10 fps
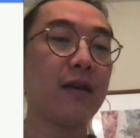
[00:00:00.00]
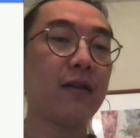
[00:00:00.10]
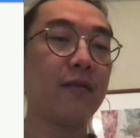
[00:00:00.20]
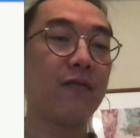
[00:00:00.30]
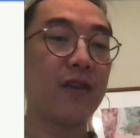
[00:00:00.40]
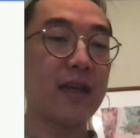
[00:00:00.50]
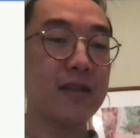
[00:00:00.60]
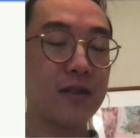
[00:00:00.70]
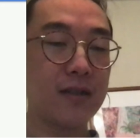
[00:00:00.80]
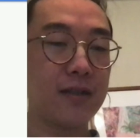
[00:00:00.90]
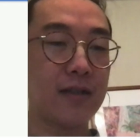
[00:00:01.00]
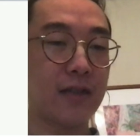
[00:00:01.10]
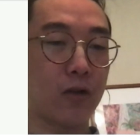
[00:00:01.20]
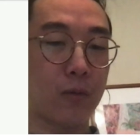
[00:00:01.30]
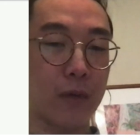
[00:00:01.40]
V8's GC is
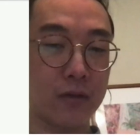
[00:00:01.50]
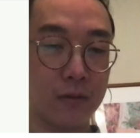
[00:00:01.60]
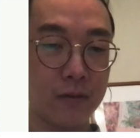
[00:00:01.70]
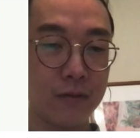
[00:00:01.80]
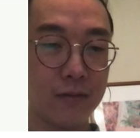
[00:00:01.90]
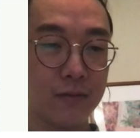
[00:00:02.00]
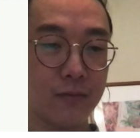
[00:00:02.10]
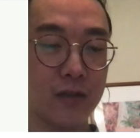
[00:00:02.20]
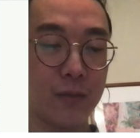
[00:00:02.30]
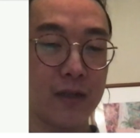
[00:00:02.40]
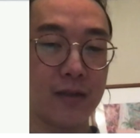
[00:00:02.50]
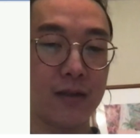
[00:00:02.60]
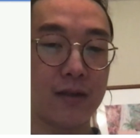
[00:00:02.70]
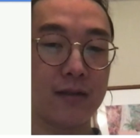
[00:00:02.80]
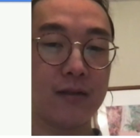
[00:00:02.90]
incremental, which means it
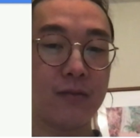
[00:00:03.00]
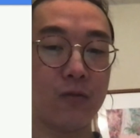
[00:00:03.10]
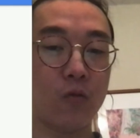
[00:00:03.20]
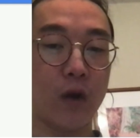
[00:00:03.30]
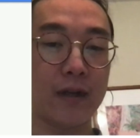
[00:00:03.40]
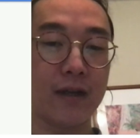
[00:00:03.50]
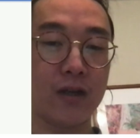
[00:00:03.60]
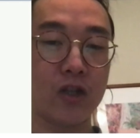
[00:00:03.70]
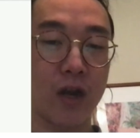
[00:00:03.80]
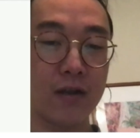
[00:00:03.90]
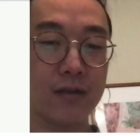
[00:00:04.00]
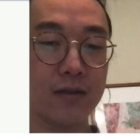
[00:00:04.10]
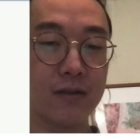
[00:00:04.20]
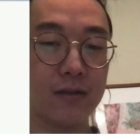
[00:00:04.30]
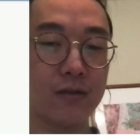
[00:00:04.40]
does work in
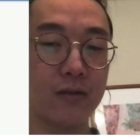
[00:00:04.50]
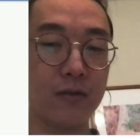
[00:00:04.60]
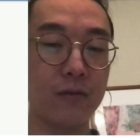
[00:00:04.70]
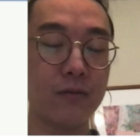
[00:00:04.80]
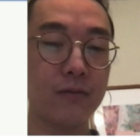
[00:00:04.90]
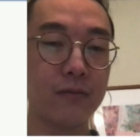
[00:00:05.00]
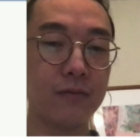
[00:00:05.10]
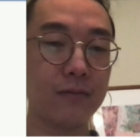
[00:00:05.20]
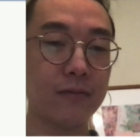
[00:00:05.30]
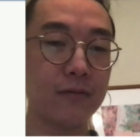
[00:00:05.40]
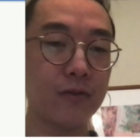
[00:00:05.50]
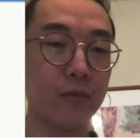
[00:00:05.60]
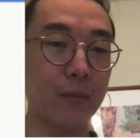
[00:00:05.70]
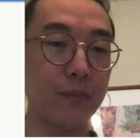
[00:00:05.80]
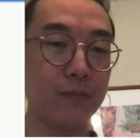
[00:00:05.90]
chunks to
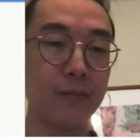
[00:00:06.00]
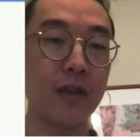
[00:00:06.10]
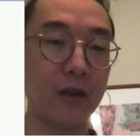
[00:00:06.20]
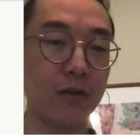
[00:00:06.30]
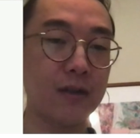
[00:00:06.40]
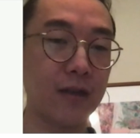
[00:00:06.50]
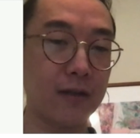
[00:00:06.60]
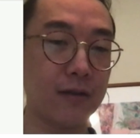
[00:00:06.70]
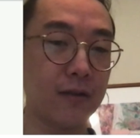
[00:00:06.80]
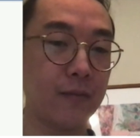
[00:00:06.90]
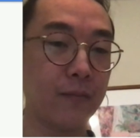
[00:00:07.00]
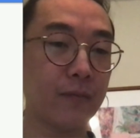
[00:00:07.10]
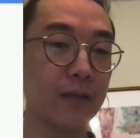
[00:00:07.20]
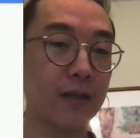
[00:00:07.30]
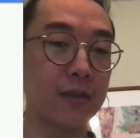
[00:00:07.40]
increase latency.
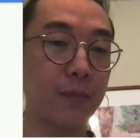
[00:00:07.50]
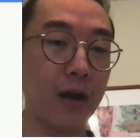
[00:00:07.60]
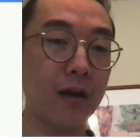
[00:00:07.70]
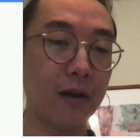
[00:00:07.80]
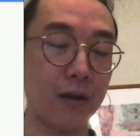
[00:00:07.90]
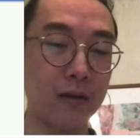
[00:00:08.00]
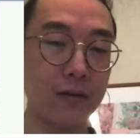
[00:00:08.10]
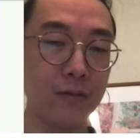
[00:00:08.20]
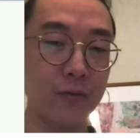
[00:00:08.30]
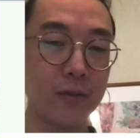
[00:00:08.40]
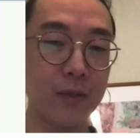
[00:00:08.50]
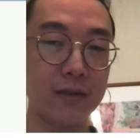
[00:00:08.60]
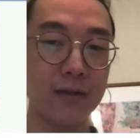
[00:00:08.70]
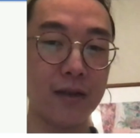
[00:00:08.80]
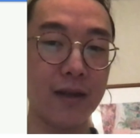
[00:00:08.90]
It's parallel, which
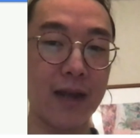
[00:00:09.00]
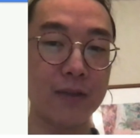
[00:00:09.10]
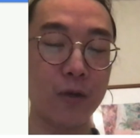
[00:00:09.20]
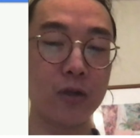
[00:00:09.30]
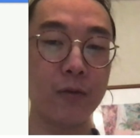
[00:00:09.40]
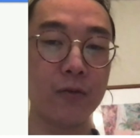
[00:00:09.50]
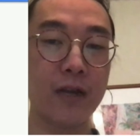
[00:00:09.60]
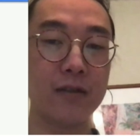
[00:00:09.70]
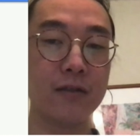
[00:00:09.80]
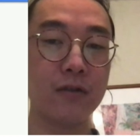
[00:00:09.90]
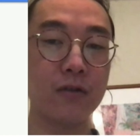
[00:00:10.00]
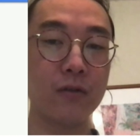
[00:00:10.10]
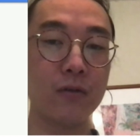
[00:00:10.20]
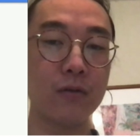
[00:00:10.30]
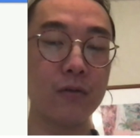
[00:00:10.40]
means it has multiple threads to
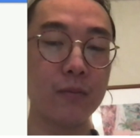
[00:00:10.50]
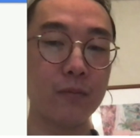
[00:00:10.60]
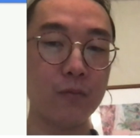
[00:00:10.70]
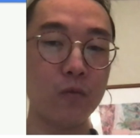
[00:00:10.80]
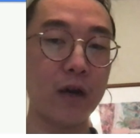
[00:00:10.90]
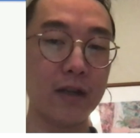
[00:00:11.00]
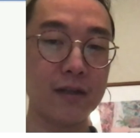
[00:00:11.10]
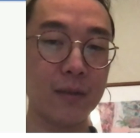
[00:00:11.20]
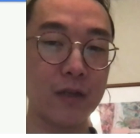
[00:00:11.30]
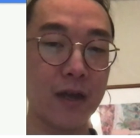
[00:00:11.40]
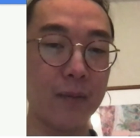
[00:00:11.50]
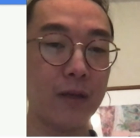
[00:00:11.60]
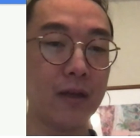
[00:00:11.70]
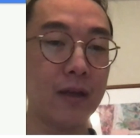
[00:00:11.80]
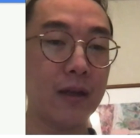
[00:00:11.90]
do work at the same time.
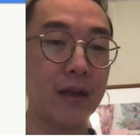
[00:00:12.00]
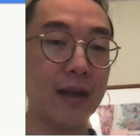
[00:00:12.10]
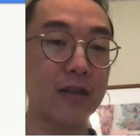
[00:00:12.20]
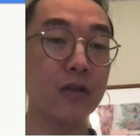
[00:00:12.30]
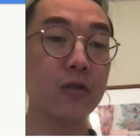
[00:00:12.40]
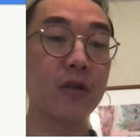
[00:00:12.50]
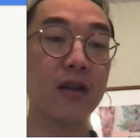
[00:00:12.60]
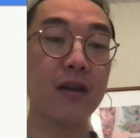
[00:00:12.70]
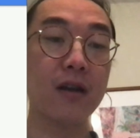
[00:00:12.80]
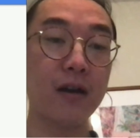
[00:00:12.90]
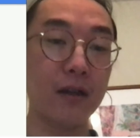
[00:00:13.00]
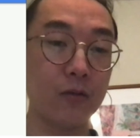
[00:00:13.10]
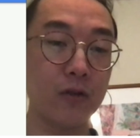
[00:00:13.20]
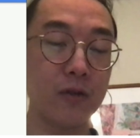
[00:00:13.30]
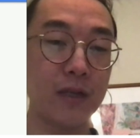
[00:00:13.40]
And it's also concurrent,
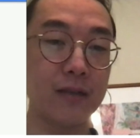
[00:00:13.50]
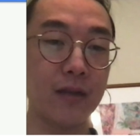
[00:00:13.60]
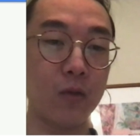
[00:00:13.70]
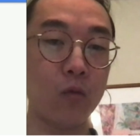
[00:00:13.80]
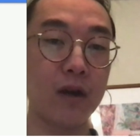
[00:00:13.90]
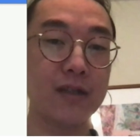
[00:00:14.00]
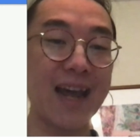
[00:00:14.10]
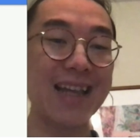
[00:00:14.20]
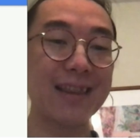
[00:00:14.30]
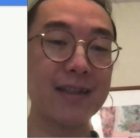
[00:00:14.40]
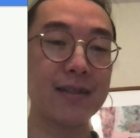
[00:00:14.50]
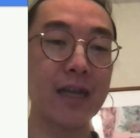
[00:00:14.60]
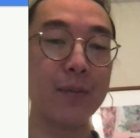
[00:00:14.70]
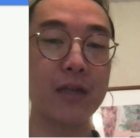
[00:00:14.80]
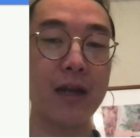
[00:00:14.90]
which means it works at the
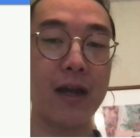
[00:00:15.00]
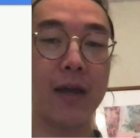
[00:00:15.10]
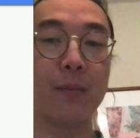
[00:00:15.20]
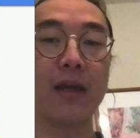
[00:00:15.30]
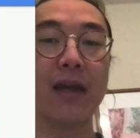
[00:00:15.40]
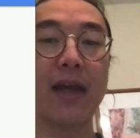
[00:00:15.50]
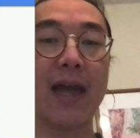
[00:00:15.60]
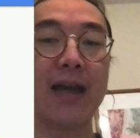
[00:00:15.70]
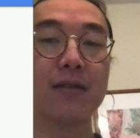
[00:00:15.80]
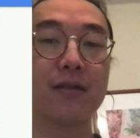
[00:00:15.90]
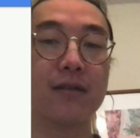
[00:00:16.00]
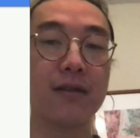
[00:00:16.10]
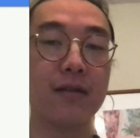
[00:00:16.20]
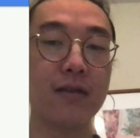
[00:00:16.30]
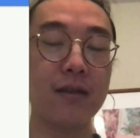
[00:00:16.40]
same time as
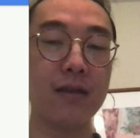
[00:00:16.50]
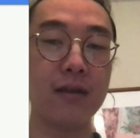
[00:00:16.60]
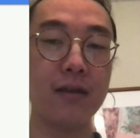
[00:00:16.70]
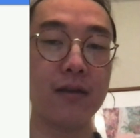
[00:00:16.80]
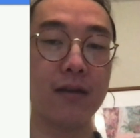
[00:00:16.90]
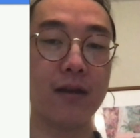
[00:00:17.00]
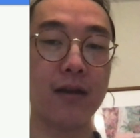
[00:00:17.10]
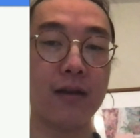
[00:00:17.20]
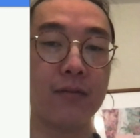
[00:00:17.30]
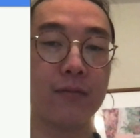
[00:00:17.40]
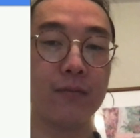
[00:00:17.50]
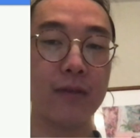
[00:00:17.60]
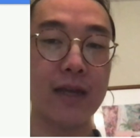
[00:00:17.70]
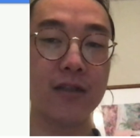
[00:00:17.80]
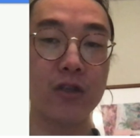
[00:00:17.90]
the
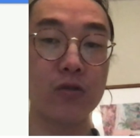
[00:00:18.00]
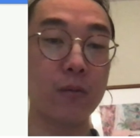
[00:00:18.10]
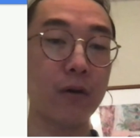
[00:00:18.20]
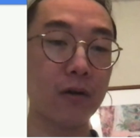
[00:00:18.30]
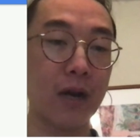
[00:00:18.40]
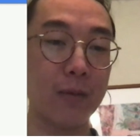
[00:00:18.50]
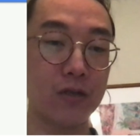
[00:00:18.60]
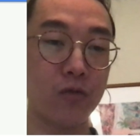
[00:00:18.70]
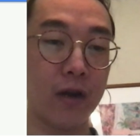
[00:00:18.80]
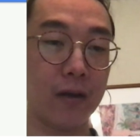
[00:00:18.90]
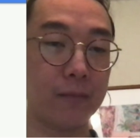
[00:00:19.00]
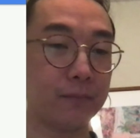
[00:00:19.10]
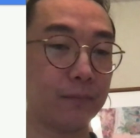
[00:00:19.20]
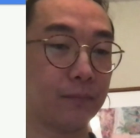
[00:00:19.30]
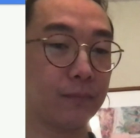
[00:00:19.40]
user program is running
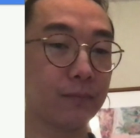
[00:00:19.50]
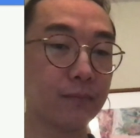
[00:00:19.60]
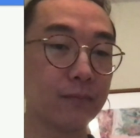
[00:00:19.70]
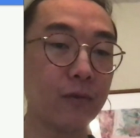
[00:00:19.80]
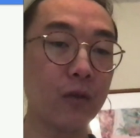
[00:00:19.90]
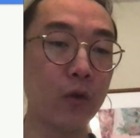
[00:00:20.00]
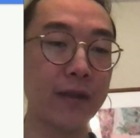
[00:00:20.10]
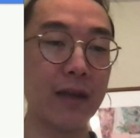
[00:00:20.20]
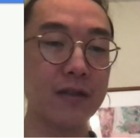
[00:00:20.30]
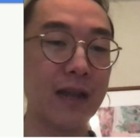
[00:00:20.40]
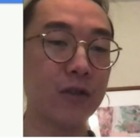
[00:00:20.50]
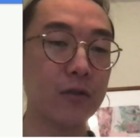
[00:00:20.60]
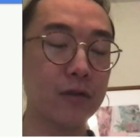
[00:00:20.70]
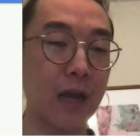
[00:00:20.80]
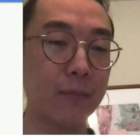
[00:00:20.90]
without having to
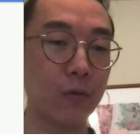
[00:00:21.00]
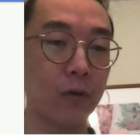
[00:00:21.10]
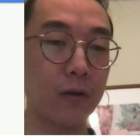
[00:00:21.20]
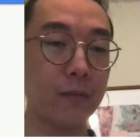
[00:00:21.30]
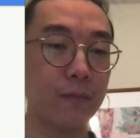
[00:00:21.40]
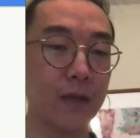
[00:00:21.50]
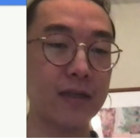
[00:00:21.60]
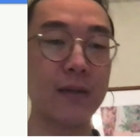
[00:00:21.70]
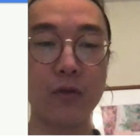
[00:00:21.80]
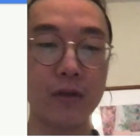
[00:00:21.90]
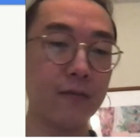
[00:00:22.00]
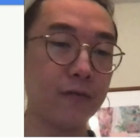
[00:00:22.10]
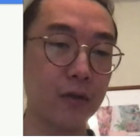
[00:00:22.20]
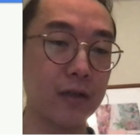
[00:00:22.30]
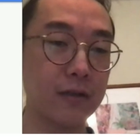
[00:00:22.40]
stop the world, except with a few cases.